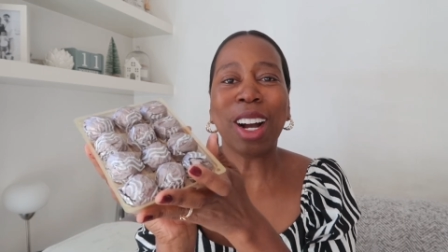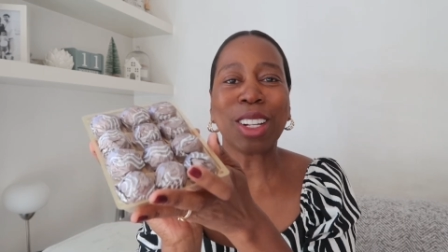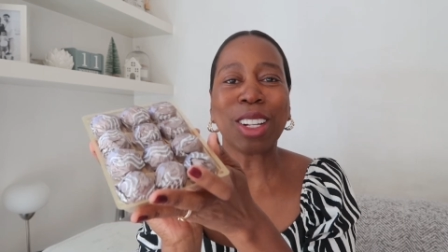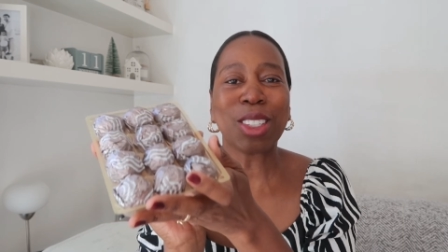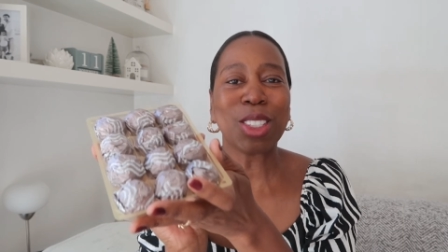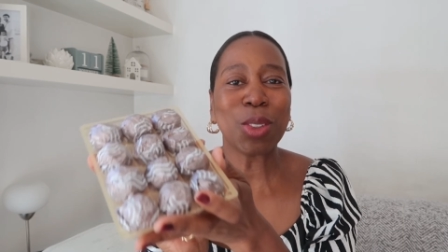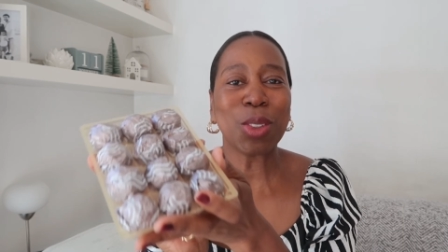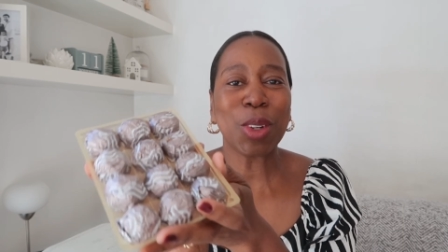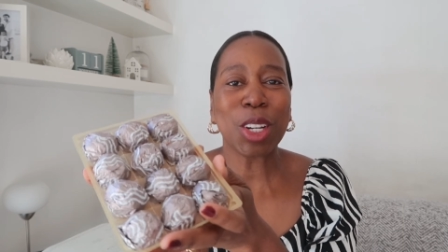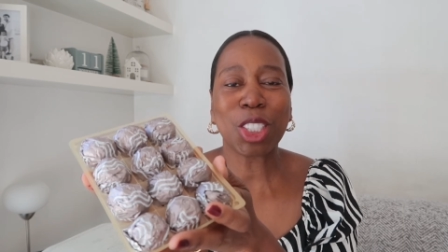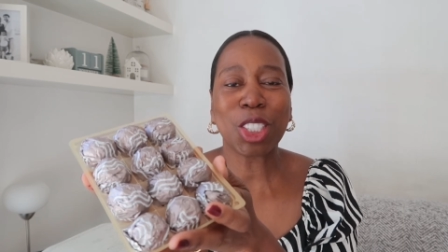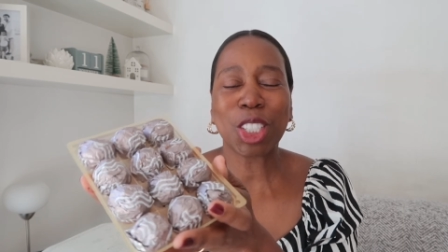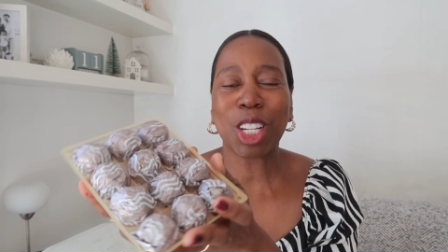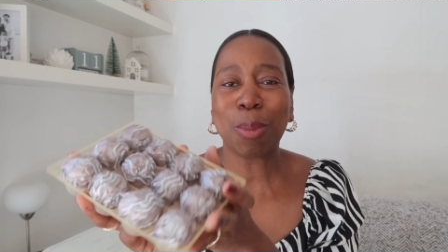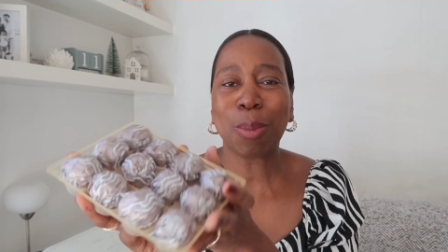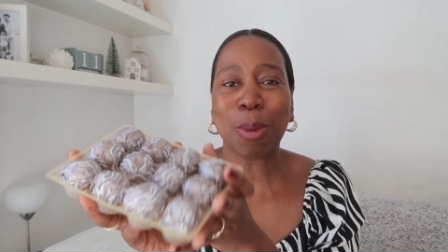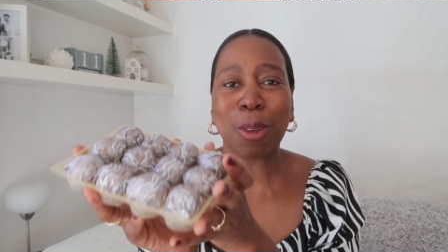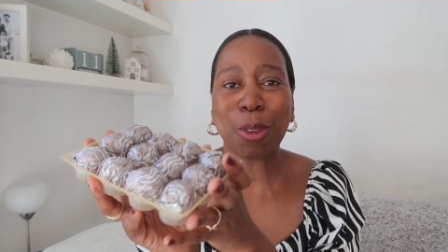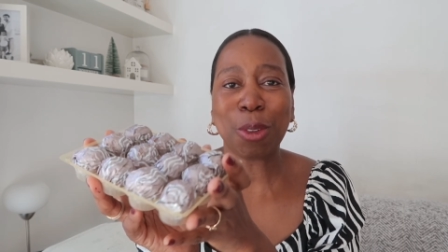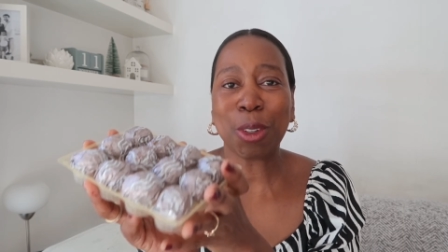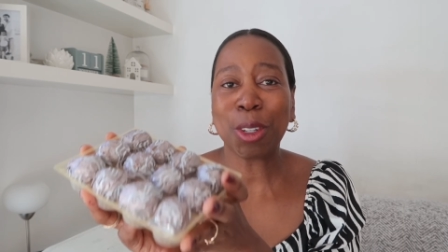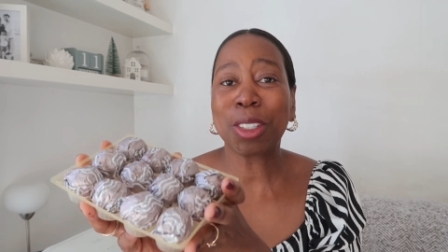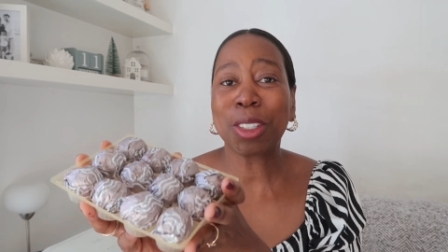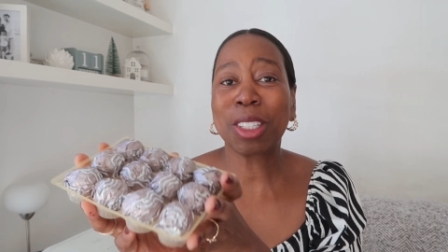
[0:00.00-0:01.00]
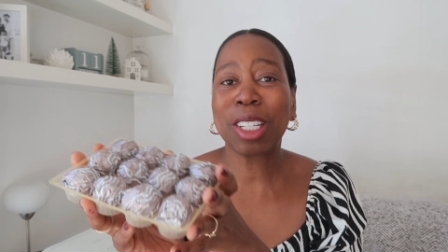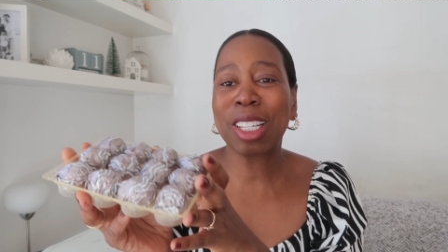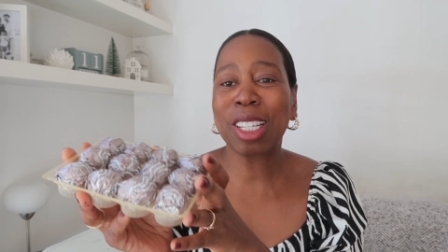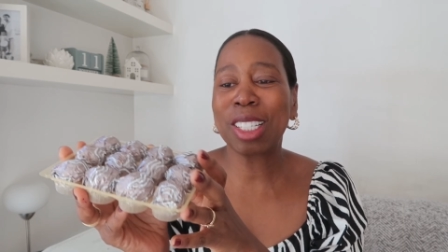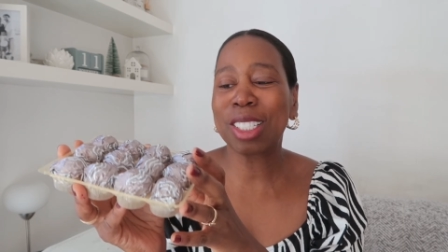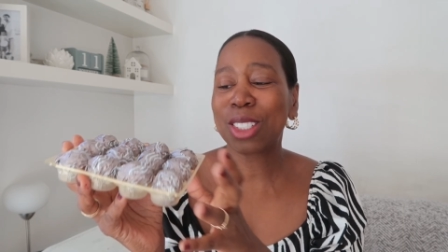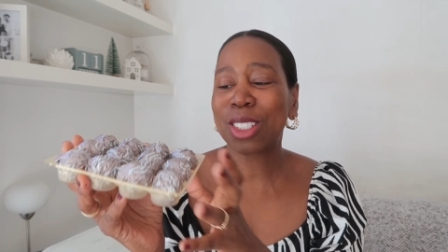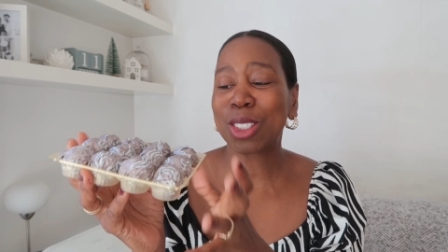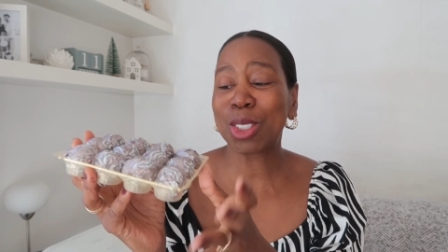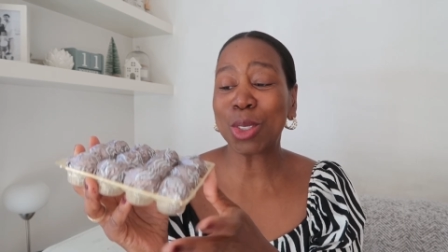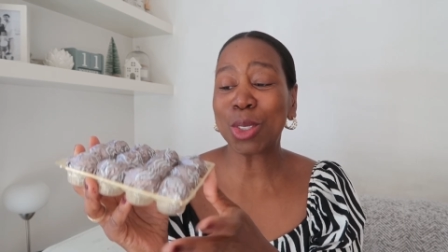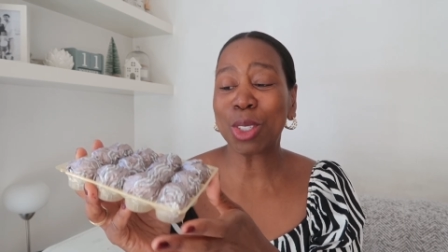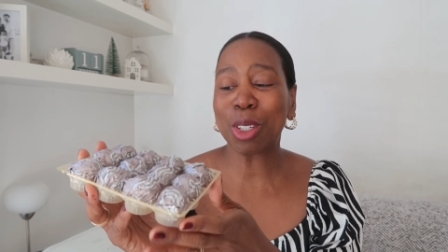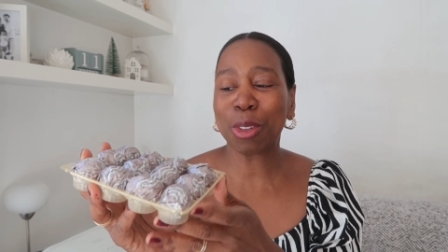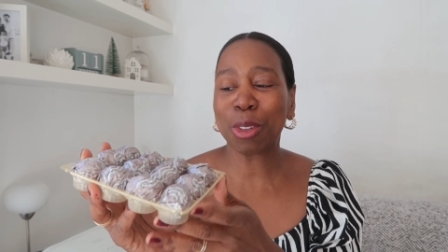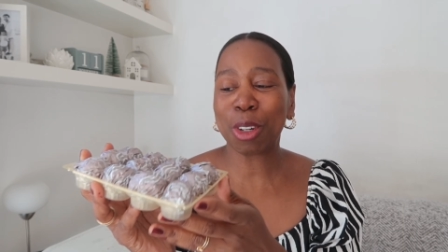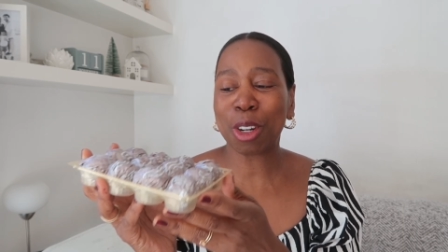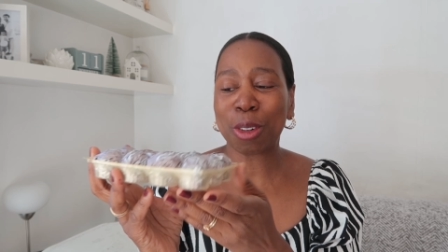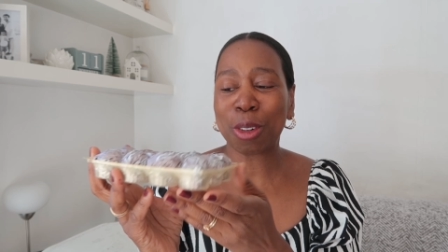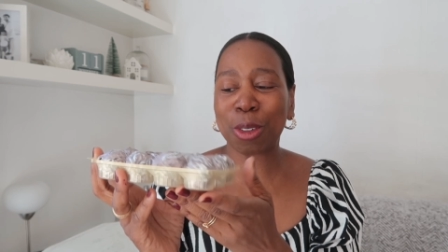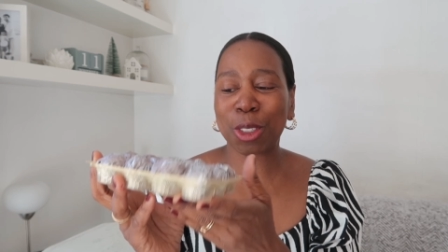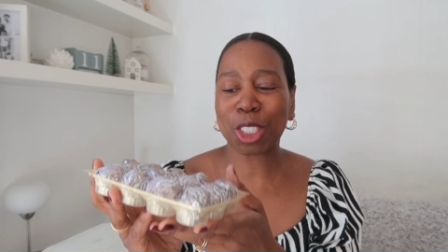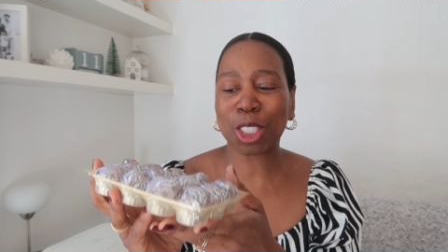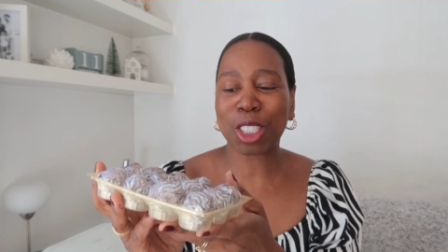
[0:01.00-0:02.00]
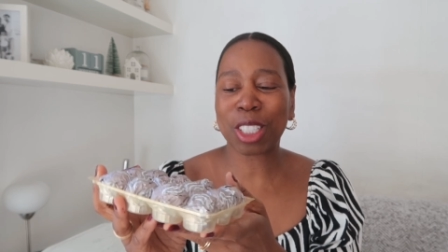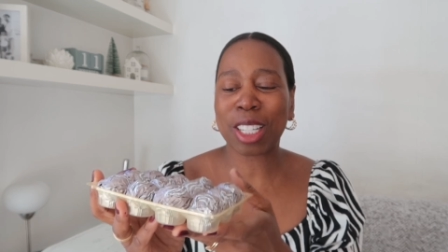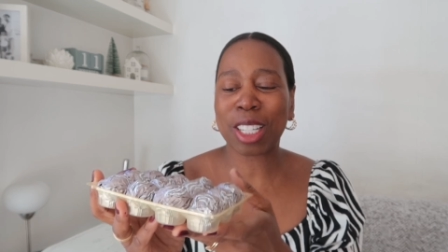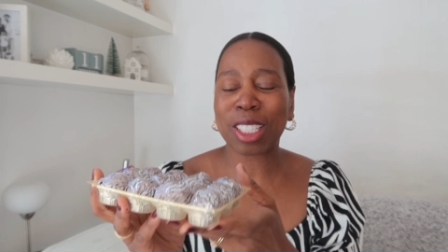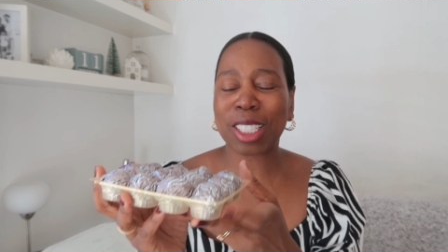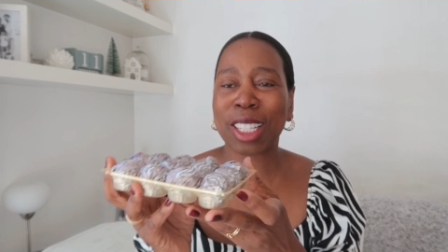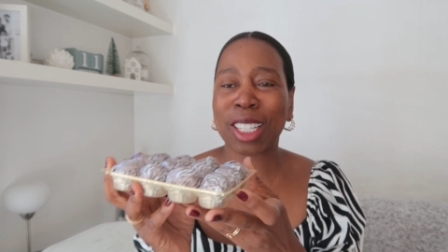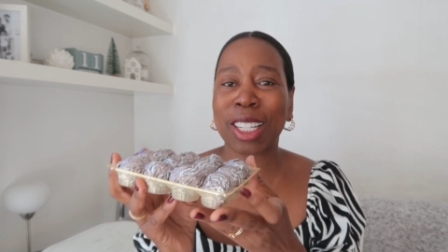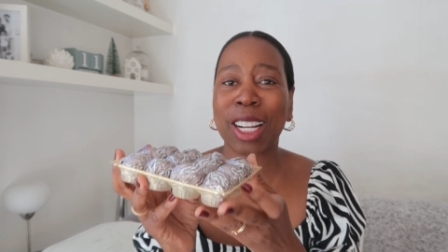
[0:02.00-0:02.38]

I do actually prefer these to the Ferrero Rochers.